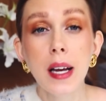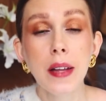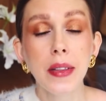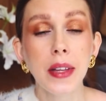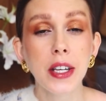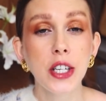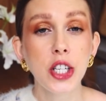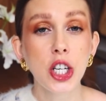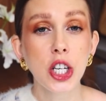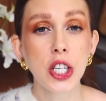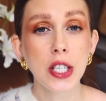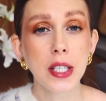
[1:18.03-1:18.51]

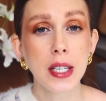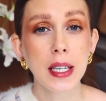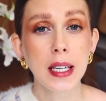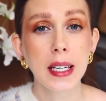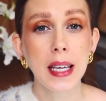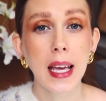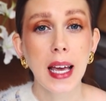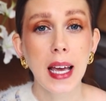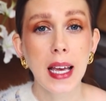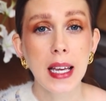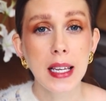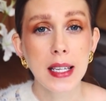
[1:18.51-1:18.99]
The just in
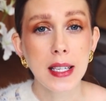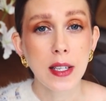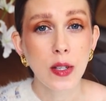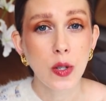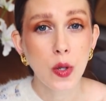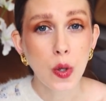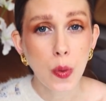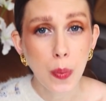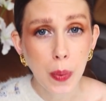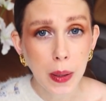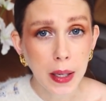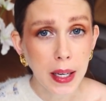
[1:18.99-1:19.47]
case
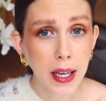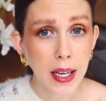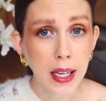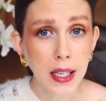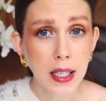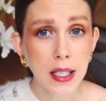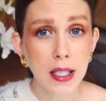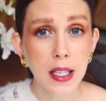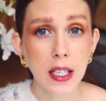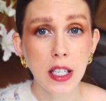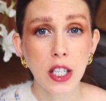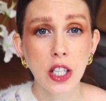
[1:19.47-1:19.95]

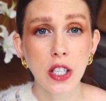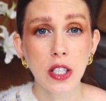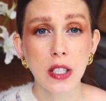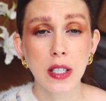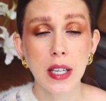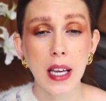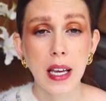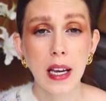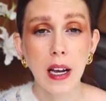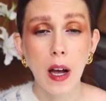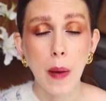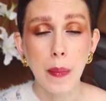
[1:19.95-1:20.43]
duplicates just
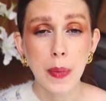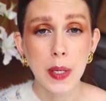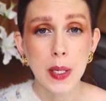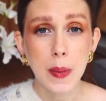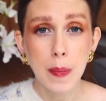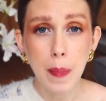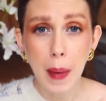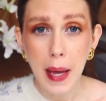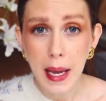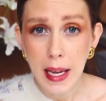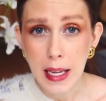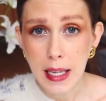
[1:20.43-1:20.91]
take up
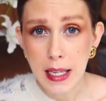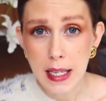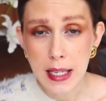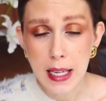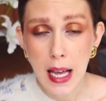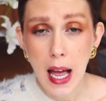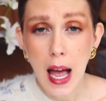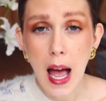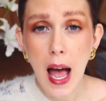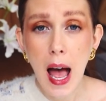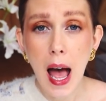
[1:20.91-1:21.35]
space,